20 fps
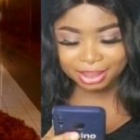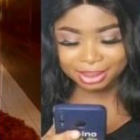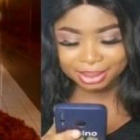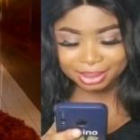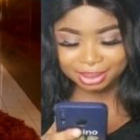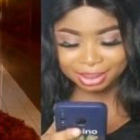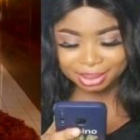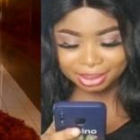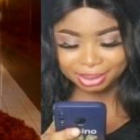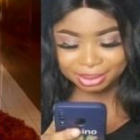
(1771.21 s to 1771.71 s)

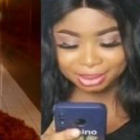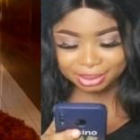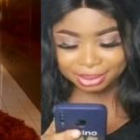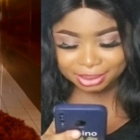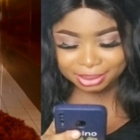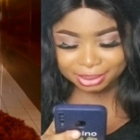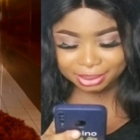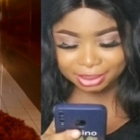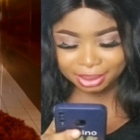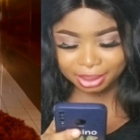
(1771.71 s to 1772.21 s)

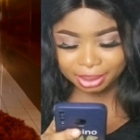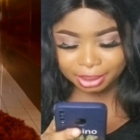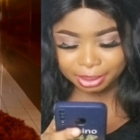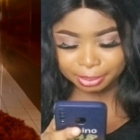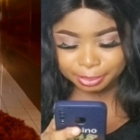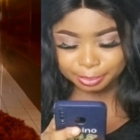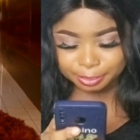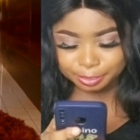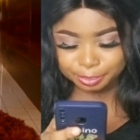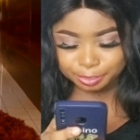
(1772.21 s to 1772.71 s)
This
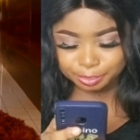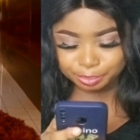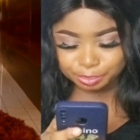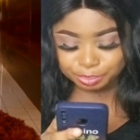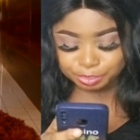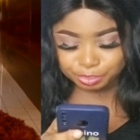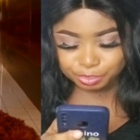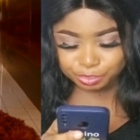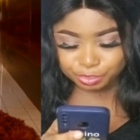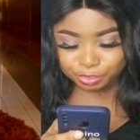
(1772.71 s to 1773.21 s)

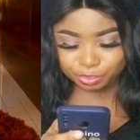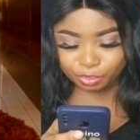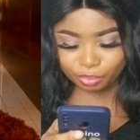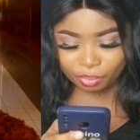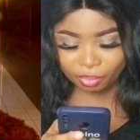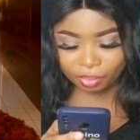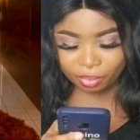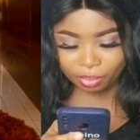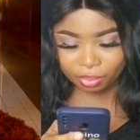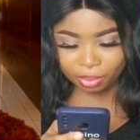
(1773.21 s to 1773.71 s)
um,
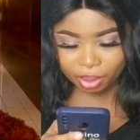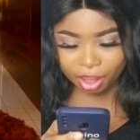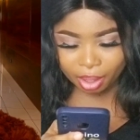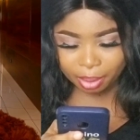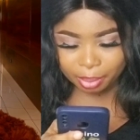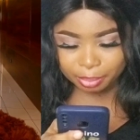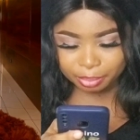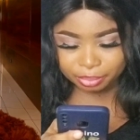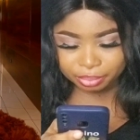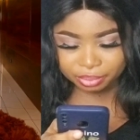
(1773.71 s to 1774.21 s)

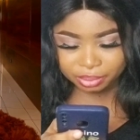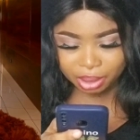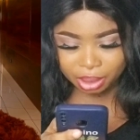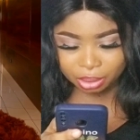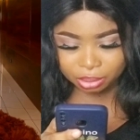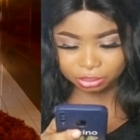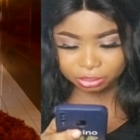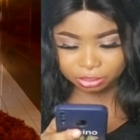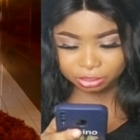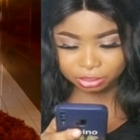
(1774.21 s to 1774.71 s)

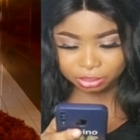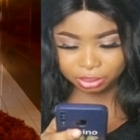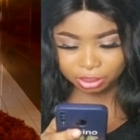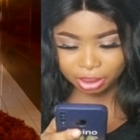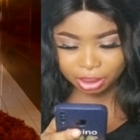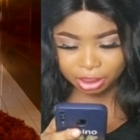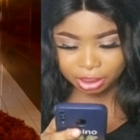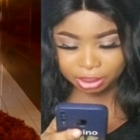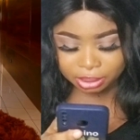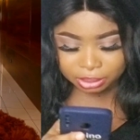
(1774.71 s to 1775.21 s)

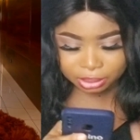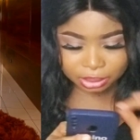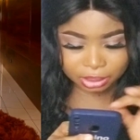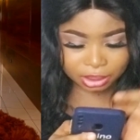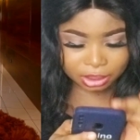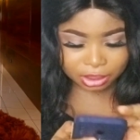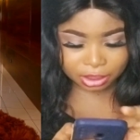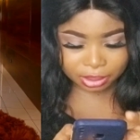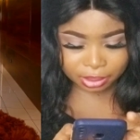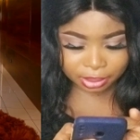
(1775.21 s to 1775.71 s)
brown and
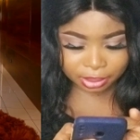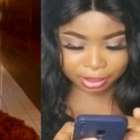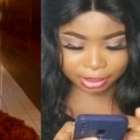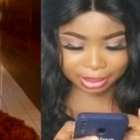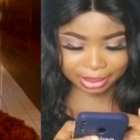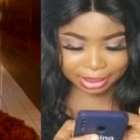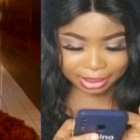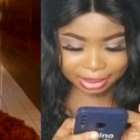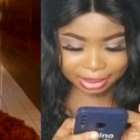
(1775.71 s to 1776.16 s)
uh,